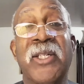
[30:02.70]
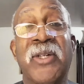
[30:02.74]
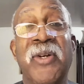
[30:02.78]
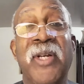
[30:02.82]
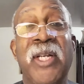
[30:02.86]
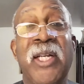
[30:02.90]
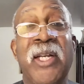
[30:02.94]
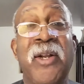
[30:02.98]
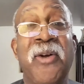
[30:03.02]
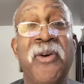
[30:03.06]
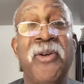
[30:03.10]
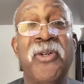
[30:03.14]

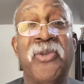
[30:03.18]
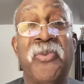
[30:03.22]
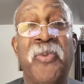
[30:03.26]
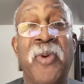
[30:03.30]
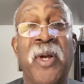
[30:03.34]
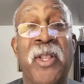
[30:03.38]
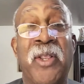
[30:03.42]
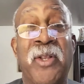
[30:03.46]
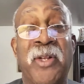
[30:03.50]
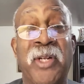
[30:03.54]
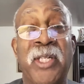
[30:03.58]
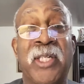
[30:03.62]
So he knows
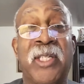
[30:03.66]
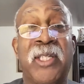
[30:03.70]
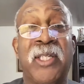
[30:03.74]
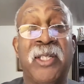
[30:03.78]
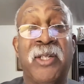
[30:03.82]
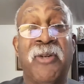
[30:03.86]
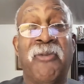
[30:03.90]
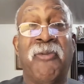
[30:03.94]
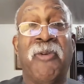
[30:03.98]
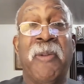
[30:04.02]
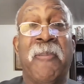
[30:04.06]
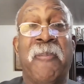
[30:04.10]
whether this
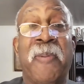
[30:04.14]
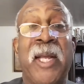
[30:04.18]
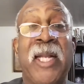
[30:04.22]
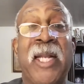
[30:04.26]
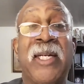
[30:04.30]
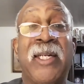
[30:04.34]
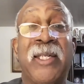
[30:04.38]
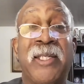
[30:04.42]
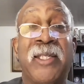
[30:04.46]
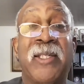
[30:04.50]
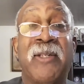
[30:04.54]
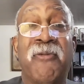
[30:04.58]
is a
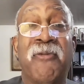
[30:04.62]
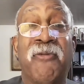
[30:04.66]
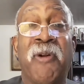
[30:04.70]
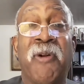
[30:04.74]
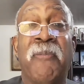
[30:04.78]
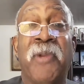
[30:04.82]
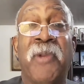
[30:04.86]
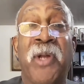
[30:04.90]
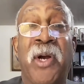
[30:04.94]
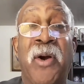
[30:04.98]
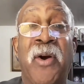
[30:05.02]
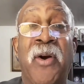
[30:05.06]
repentance
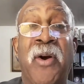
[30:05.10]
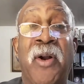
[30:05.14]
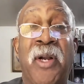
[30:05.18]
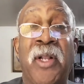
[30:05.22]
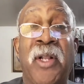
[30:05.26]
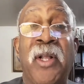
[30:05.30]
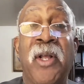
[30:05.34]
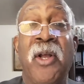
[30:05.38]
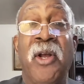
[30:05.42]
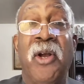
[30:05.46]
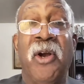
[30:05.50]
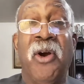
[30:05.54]
from the
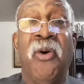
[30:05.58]
heart